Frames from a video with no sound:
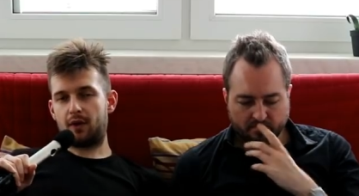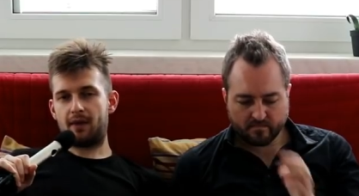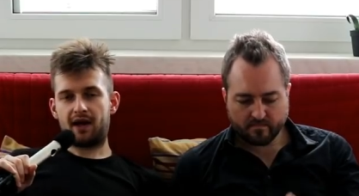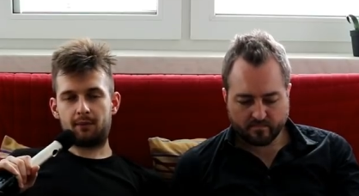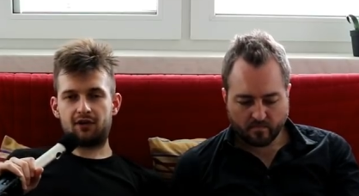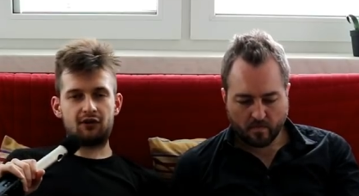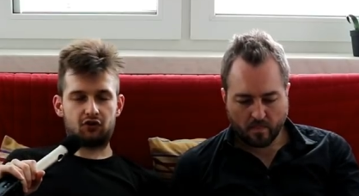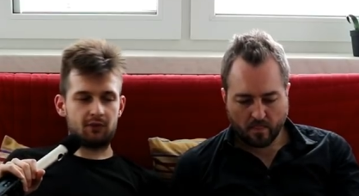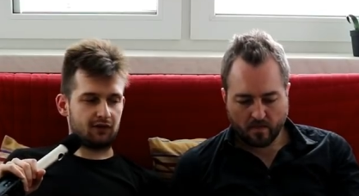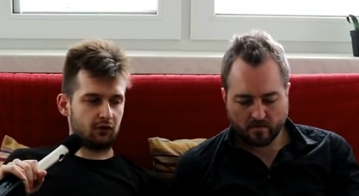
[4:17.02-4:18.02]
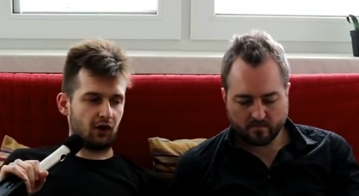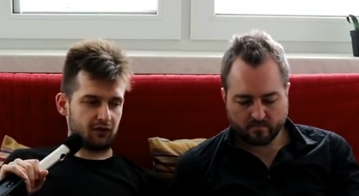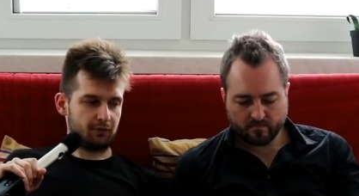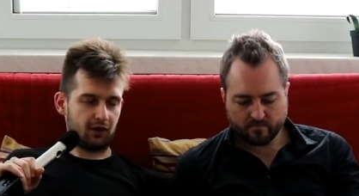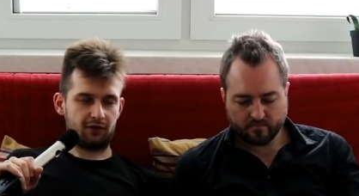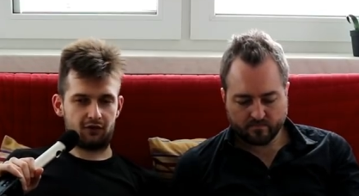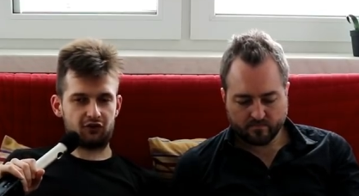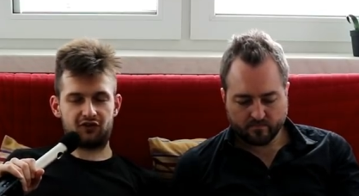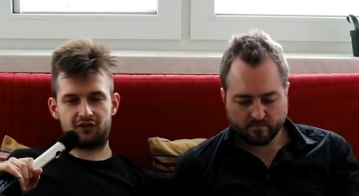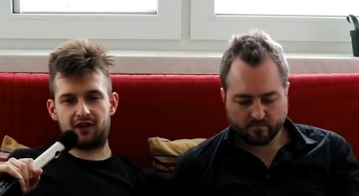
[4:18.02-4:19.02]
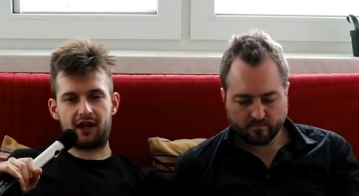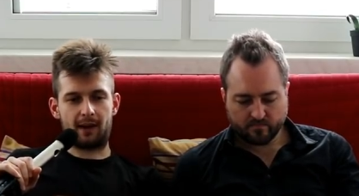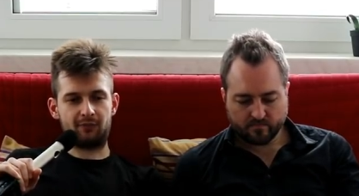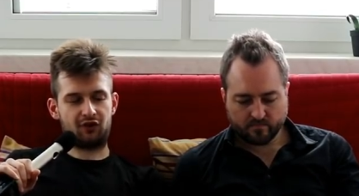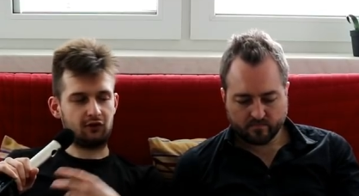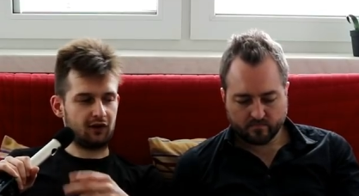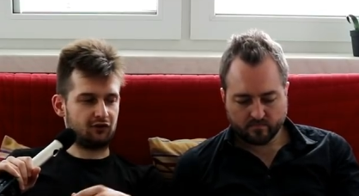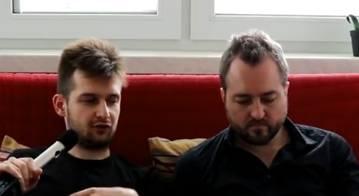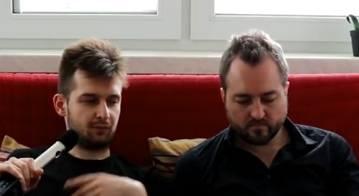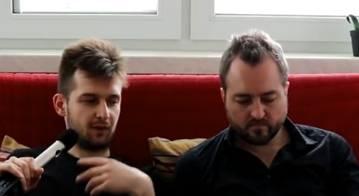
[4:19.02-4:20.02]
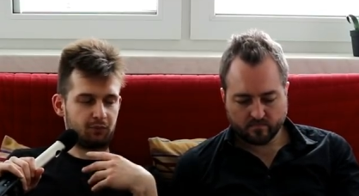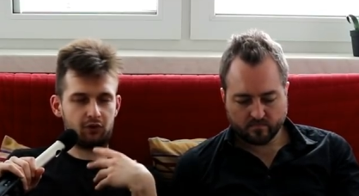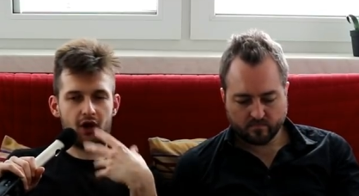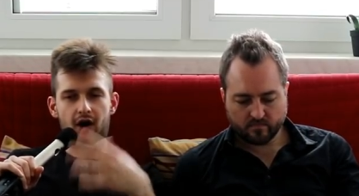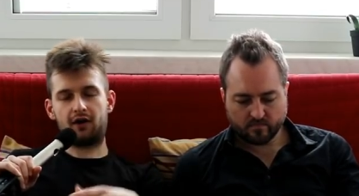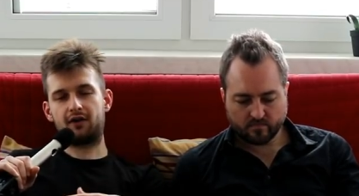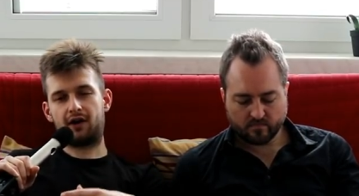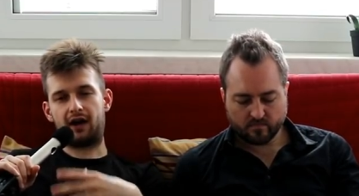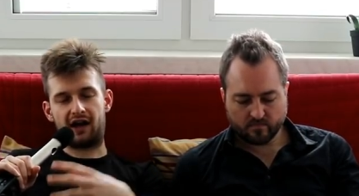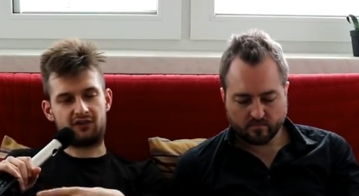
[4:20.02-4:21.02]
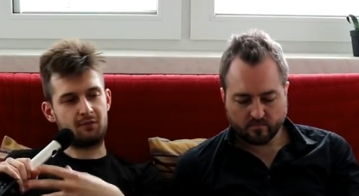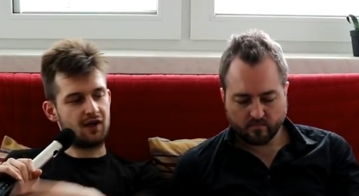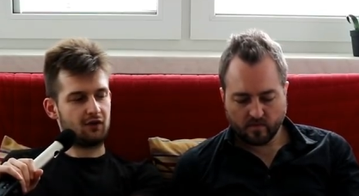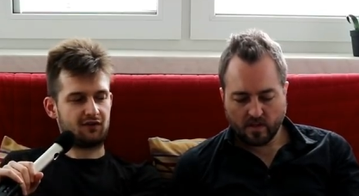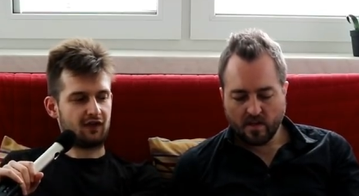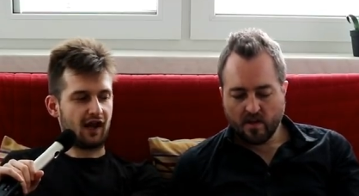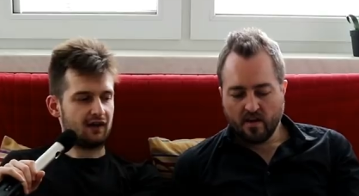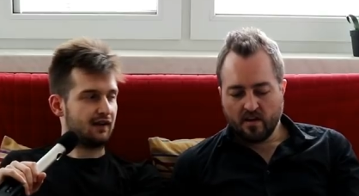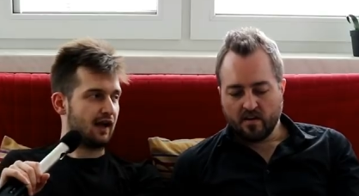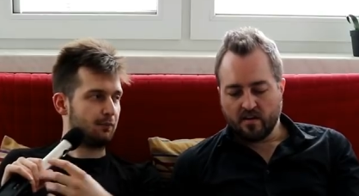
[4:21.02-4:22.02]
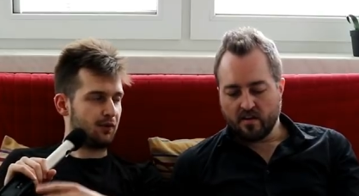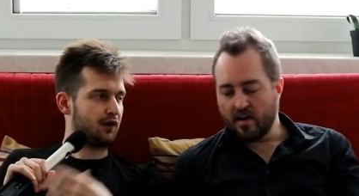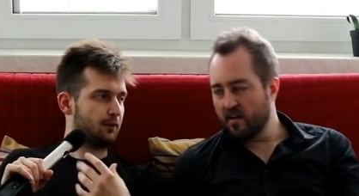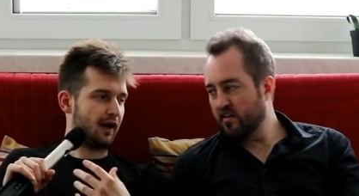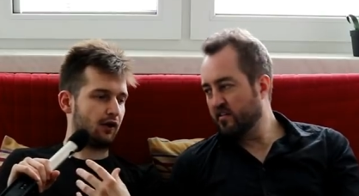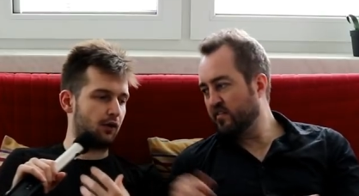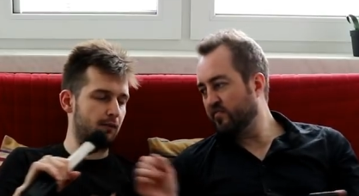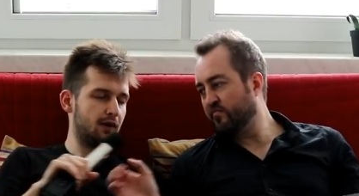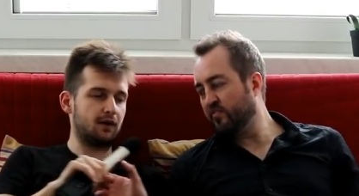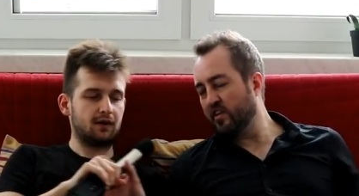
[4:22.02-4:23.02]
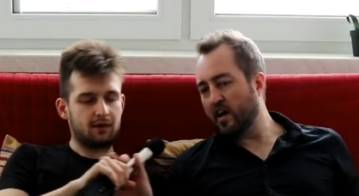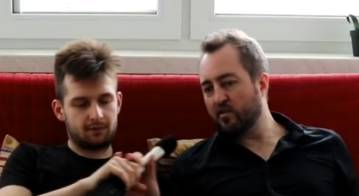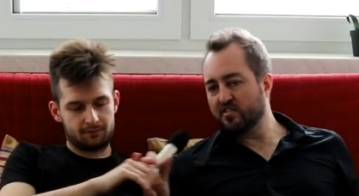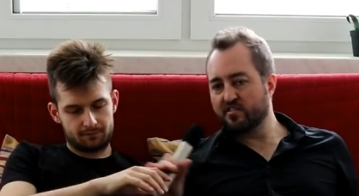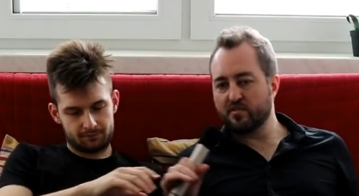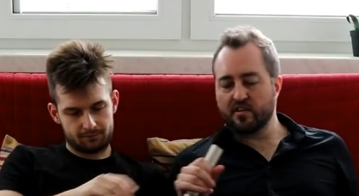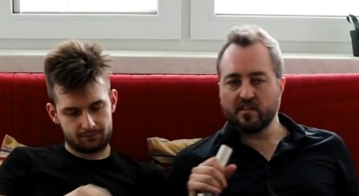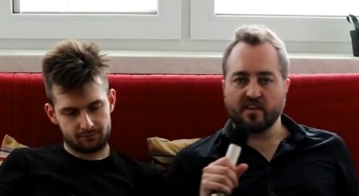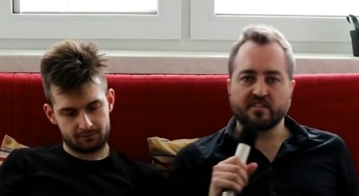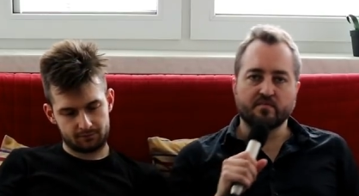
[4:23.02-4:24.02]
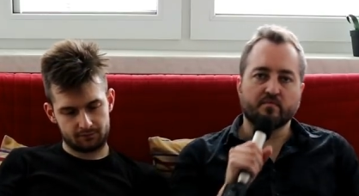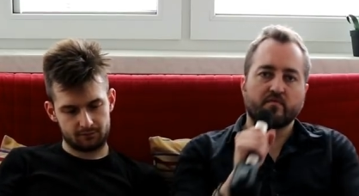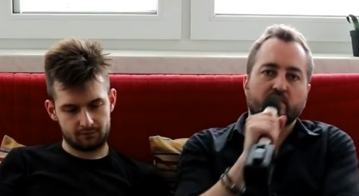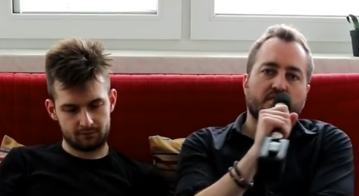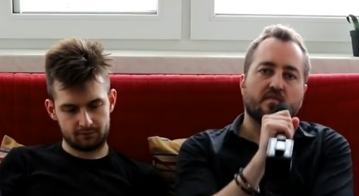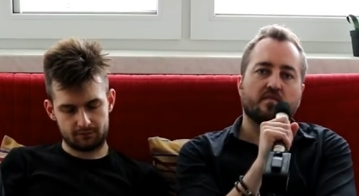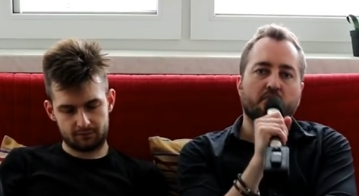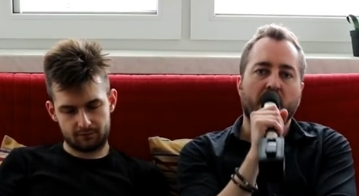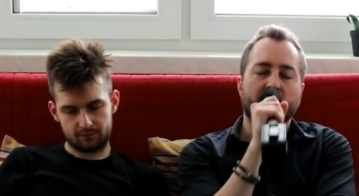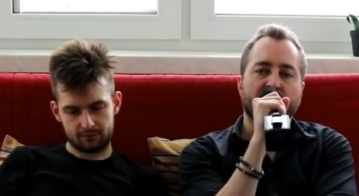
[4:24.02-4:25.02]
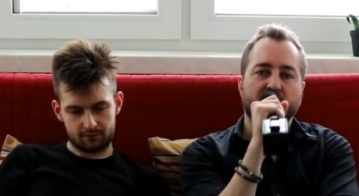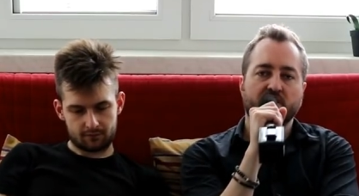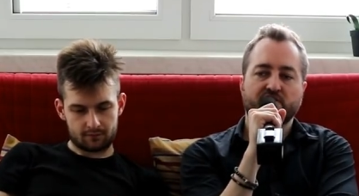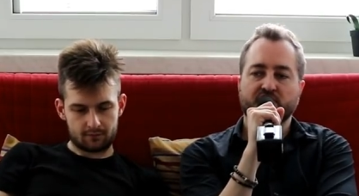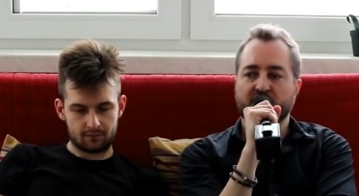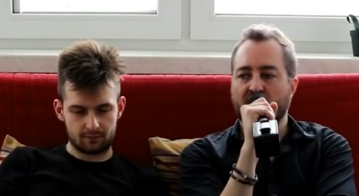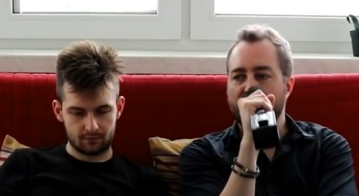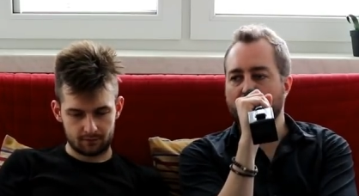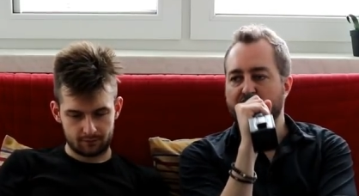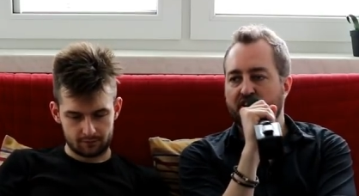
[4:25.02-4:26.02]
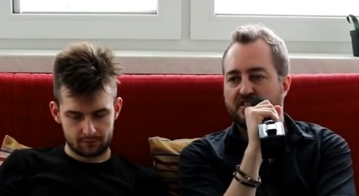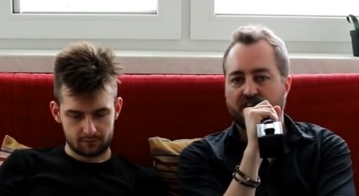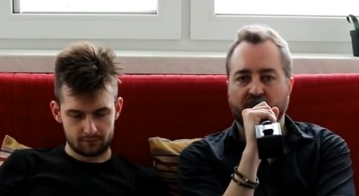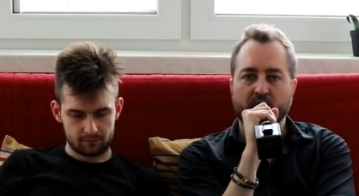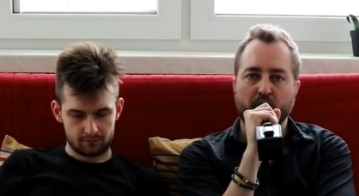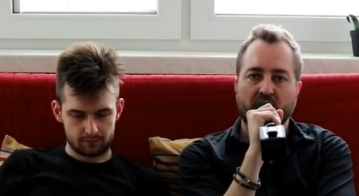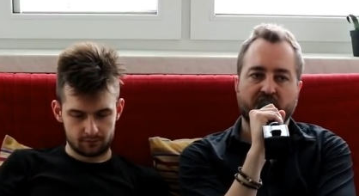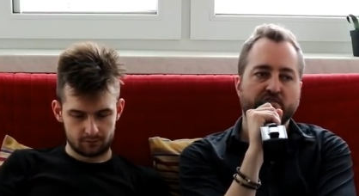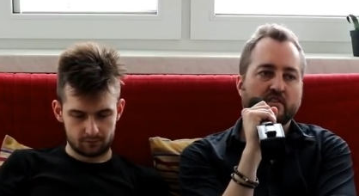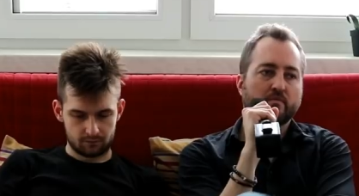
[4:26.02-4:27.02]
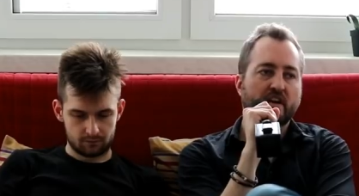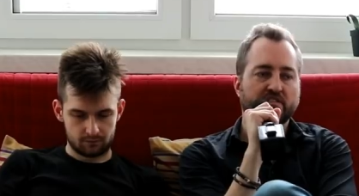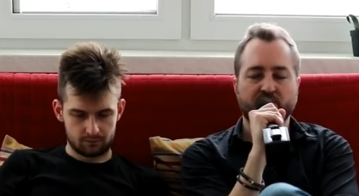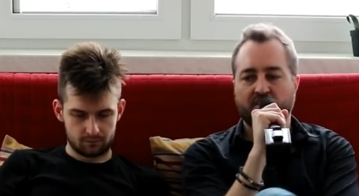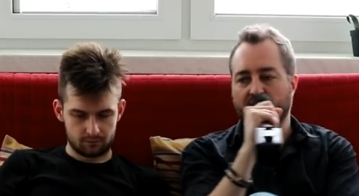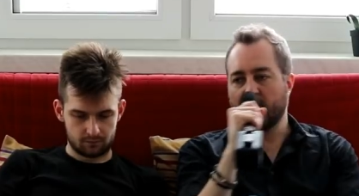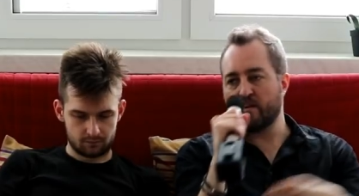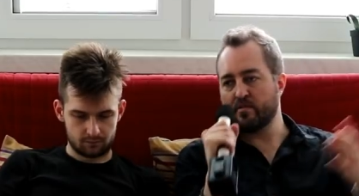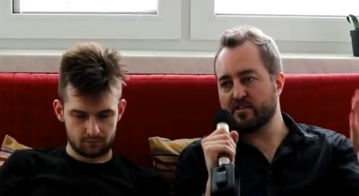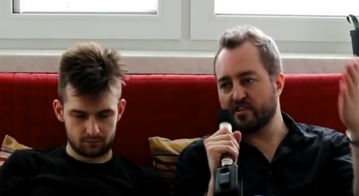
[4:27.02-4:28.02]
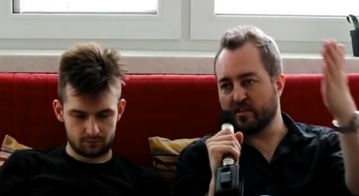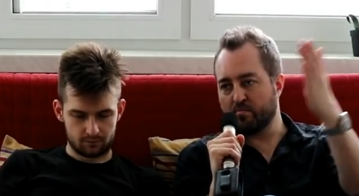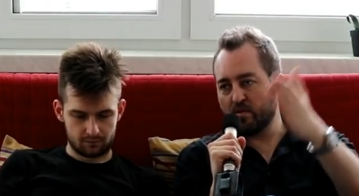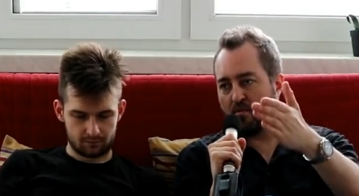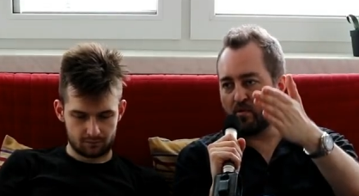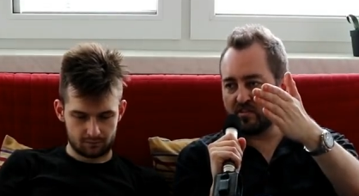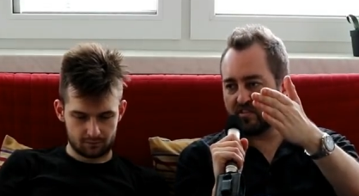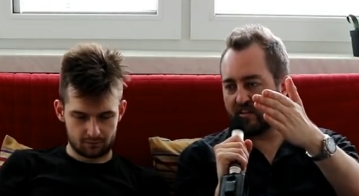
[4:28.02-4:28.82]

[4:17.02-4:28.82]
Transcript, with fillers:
Speaker 1: way back i'm like yeah show me the coffee place so just i kept trying to like uh, prolong uh, us being outside and not bring yeah. her back home
Speaker 2: yeah i was doing like some minor escalation stuff and my chicks like they're gonna be back soon they're gonna be back soon and then i kind of reached like a point where it's